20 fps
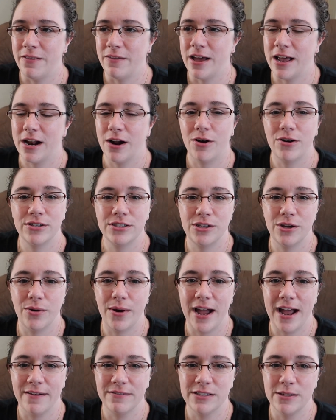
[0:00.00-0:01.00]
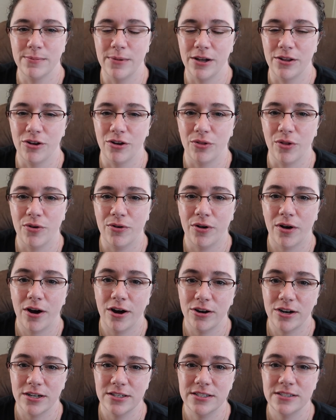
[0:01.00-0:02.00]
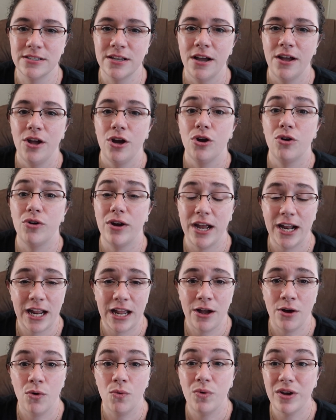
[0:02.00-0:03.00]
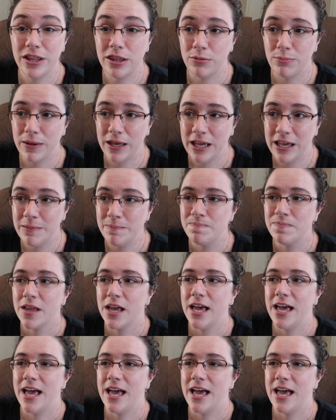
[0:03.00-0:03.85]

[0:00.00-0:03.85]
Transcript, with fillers: and that also I have some other local artists creating with me.